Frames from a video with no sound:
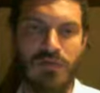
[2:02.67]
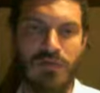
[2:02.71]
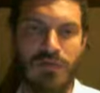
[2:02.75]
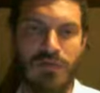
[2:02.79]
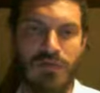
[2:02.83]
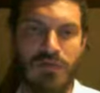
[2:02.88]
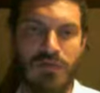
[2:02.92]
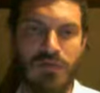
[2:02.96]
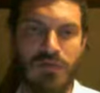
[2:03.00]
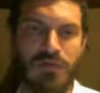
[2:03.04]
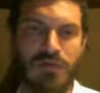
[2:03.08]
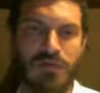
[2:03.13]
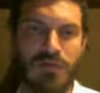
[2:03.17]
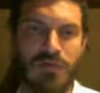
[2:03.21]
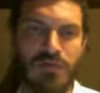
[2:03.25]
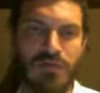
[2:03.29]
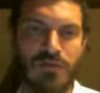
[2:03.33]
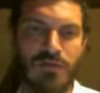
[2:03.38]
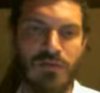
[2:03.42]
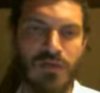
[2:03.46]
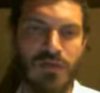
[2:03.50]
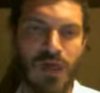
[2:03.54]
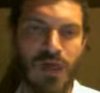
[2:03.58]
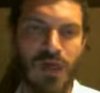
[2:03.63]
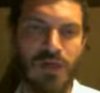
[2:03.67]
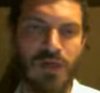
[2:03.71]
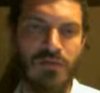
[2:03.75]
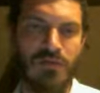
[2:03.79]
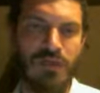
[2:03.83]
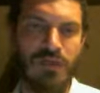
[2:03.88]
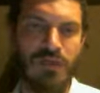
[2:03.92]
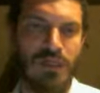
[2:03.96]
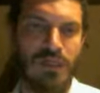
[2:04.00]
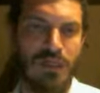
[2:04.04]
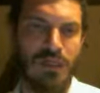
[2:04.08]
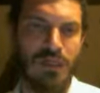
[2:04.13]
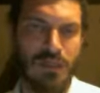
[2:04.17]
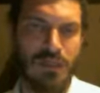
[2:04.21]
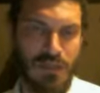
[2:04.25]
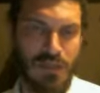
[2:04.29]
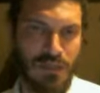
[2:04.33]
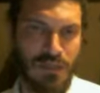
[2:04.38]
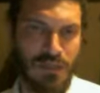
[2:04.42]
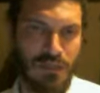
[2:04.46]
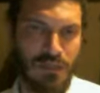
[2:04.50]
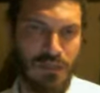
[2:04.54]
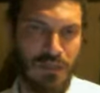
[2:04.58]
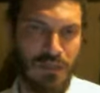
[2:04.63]
50, 55, just
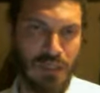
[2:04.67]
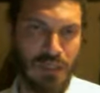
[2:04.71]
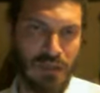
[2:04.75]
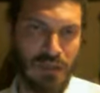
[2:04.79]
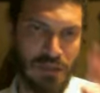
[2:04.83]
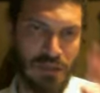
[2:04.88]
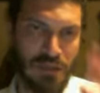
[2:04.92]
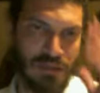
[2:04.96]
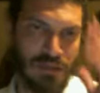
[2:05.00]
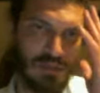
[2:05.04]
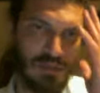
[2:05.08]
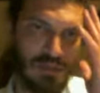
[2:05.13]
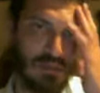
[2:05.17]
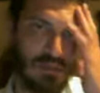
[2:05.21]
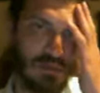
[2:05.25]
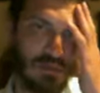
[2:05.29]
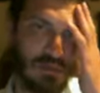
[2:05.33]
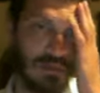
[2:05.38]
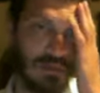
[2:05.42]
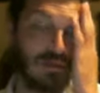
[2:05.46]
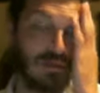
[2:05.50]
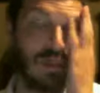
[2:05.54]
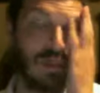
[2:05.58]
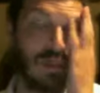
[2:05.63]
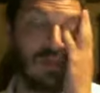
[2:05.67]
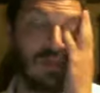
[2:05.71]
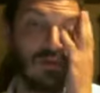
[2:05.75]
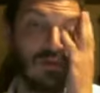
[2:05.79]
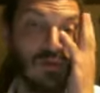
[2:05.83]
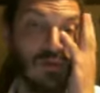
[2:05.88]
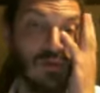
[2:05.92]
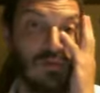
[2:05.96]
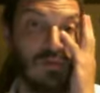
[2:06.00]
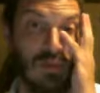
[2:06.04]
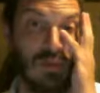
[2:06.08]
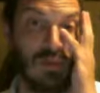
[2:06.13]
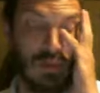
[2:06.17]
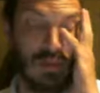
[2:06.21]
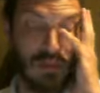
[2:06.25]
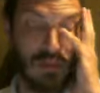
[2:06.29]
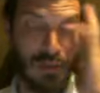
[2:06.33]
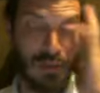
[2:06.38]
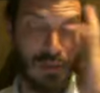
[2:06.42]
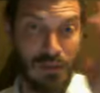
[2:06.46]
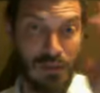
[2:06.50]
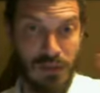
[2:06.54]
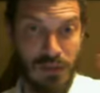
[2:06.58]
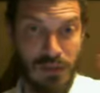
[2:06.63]
to make things simple, not to go with
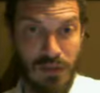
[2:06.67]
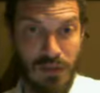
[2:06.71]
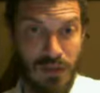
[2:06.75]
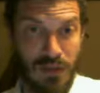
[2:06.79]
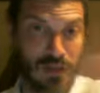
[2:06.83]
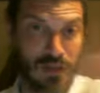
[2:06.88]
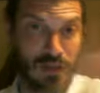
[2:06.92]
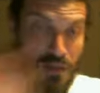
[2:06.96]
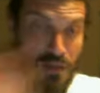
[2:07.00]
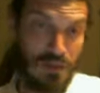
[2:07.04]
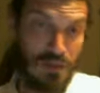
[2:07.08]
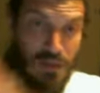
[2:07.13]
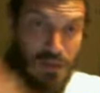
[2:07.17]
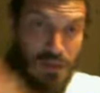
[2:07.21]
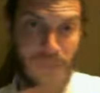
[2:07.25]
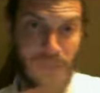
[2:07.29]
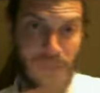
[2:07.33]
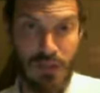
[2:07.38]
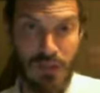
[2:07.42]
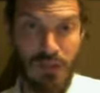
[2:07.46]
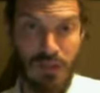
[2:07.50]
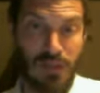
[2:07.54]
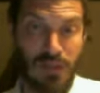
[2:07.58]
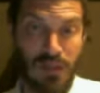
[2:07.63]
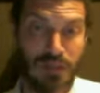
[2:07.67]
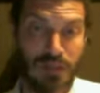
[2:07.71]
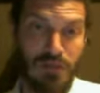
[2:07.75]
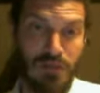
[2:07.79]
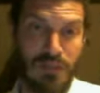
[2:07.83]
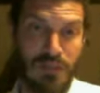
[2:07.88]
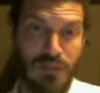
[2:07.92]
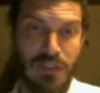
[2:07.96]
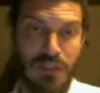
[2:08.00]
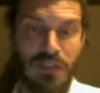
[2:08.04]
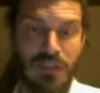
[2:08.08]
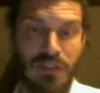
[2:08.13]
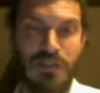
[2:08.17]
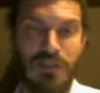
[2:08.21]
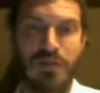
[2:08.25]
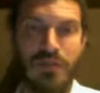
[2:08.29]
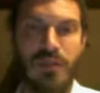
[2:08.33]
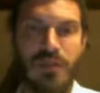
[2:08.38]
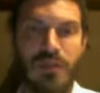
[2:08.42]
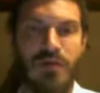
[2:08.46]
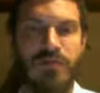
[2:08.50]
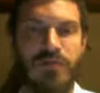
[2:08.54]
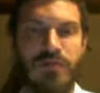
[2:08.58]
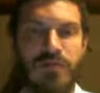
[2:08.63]
continuous
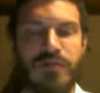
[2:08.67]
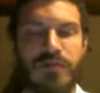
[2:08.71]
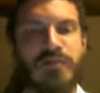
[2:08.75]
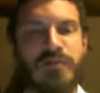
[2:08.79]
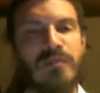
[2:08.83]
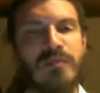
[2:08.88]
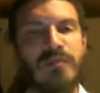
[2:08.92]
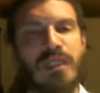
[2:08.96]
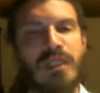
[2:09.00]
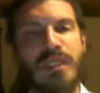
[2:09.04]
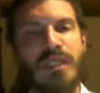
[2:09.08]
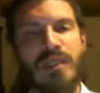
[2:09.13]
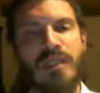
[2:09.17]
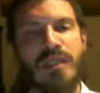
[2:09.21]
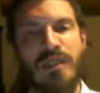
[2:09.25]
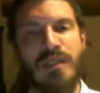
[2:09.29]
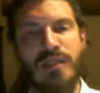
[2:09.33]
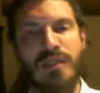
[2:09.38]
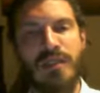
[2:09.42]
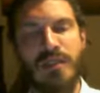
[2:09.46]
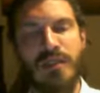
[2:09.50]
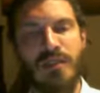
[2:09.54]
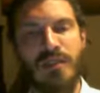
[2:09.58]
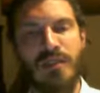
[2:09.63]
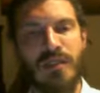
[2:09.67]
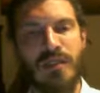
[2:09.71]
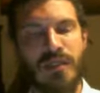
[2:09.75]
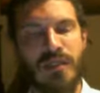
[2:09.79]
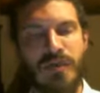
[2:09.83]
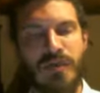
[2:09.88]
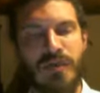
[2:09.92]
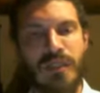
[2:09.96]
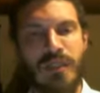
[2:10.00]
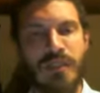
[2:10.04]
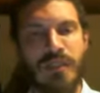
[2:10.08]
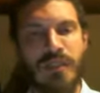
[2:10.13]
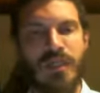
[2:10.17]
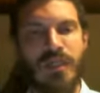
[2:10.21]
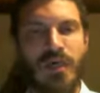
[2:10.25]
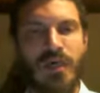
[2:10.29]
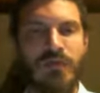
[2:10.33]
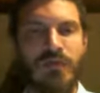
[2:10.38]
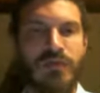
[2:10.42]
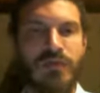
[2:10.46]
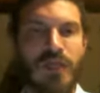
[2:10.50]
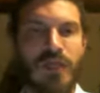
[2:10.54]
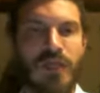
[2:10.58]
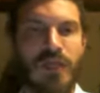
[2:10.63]
stuff. Discrete stuff
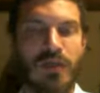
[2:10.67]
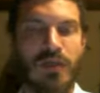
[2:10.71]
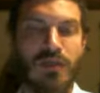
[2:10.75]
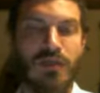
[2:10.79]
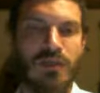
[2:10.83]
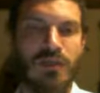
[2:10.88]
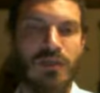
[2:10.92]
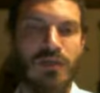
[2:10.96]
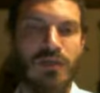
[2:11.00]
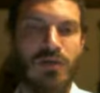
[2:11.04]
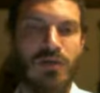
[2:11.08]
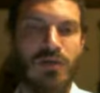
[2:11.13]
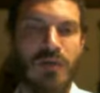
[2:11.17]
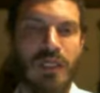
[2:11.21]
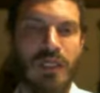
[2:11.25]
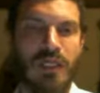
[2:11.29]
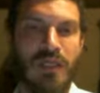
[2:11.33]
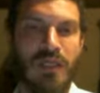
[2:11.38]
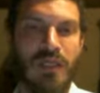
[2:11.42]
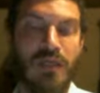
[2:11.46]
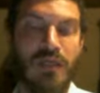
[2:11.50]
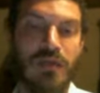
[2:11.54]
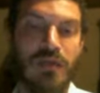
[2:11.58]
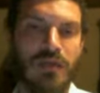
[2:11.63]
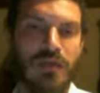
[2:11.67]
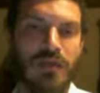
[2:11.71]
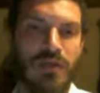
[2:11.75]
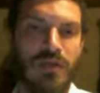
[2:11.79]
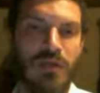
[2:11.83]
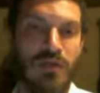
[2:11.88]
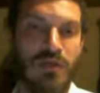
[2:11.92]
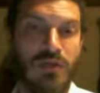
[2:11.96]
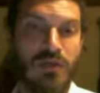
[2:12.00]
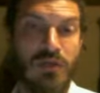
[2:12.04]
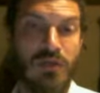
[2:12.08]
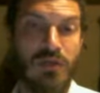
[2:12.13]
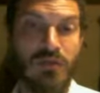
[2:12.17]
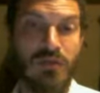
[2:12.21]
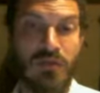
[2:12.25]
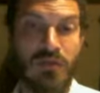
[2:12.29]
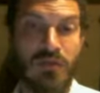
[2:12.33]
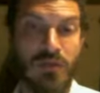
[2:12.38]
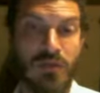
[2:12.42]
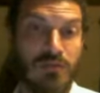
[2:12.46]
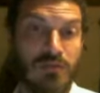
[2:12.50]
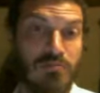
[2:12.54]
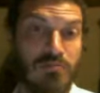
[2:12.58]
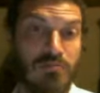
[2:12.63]
that just go by the integers or even
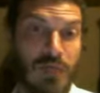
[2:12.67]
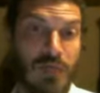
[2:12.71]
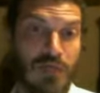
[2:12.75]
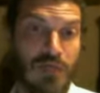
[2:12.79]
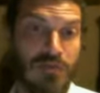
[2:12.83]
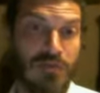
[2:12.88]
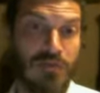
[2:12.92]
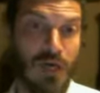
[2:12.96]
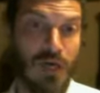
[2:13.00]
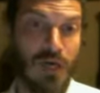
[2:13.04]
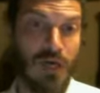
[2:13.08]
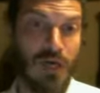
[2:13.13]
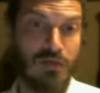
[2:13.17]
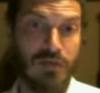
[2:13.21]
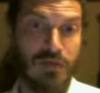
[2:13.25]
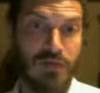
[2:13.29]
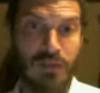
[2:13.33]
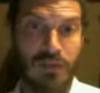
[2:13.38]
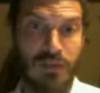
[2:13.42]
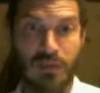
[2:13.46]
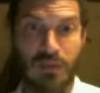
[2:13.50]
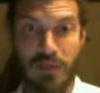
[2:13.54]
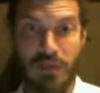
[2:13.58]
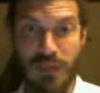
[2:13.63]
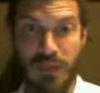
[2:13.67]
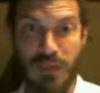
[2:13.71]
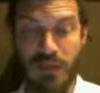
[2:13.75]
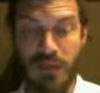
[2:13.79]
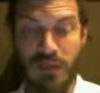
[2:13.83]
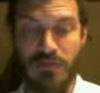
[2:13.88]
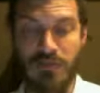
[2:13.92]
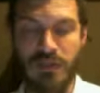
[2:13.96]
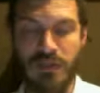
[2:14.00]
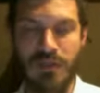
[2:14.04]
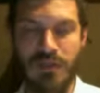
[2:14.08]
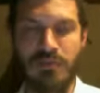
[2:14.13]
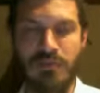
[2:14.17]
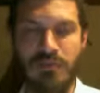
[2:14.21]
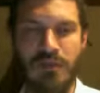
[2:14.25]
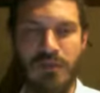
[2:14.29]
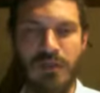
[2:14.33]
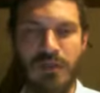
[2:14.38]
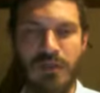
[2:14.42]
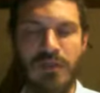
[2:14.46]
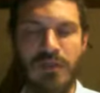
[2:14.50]
by the fives to make it even simpler.